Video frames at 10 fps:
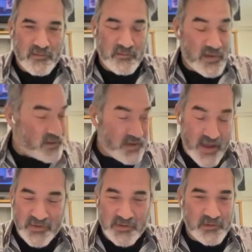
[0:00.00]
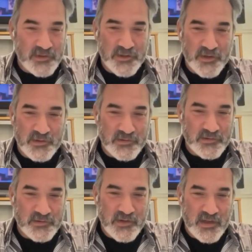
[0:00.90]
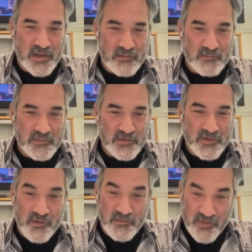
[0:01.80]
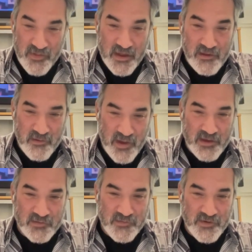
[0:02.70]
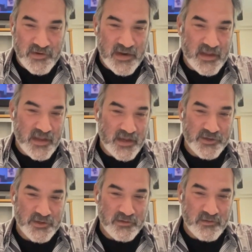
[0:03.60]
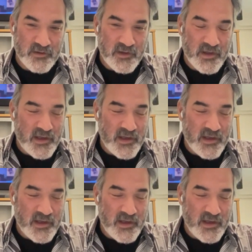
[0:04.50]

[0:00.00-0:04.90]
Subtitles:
It absolutely shows. So thank you guys for your dedication.